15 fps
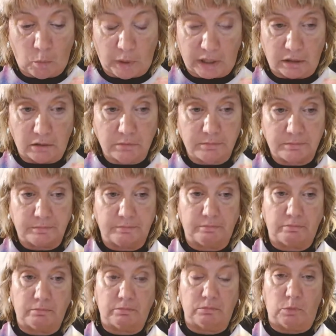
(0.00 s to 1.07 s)
Well,
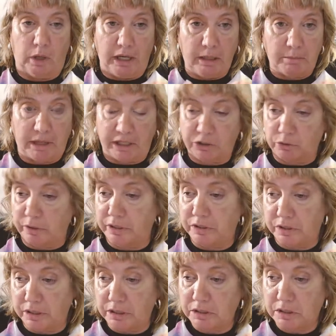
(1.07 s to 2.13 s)
one of my
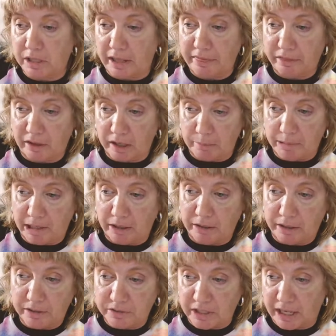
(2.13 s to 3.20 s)
choices I thought
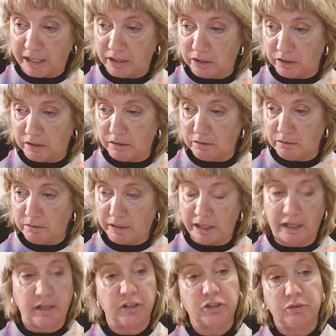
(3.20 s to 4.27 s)
about is I could
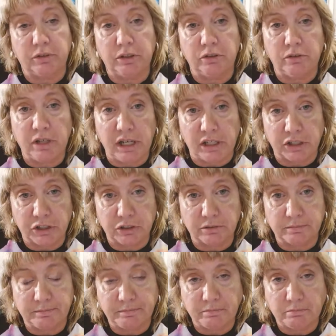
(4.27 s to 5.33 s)
get into a new
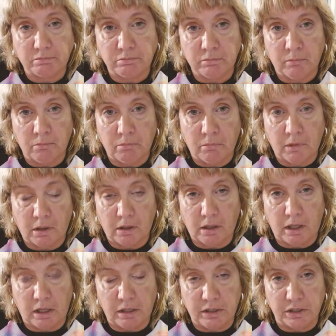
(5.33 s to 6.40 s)
niche
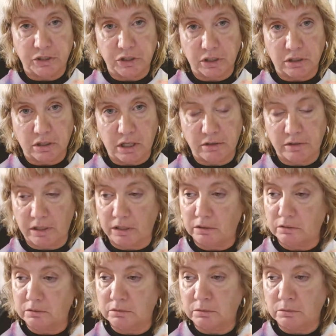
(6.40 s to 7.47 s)
in addition to
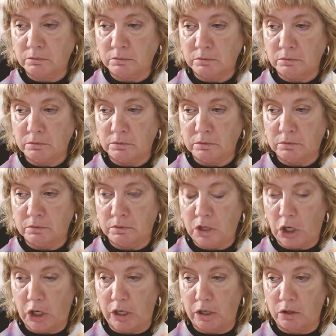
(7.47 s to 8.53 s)
clothing.
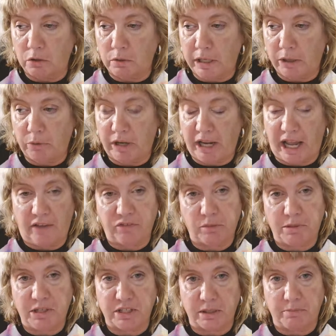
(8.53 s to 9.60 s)
You know, it would have
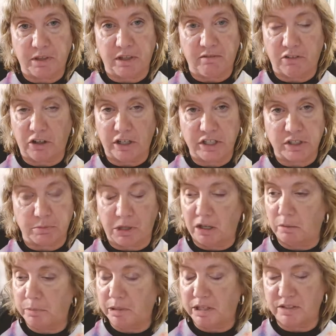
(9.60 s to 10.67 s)
to be something very
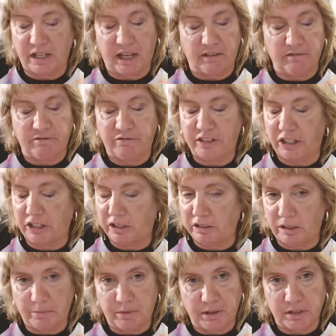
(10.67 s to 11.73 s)
small because I have very
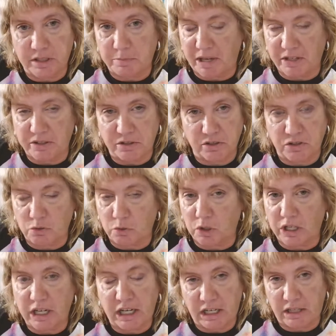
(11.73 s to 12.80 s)
limited space to
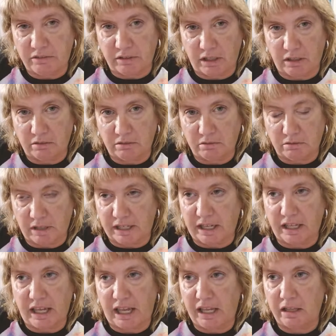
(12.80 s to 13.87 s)
store anything. Like
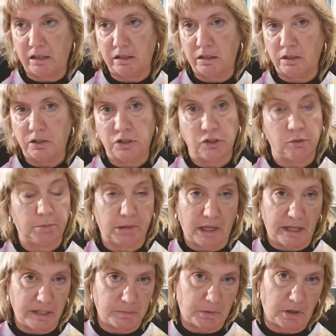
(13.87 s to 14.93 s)
I can't do
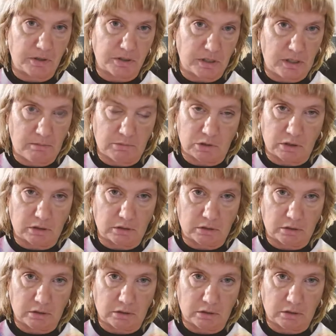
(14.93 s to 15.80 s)
appliance parts anymore.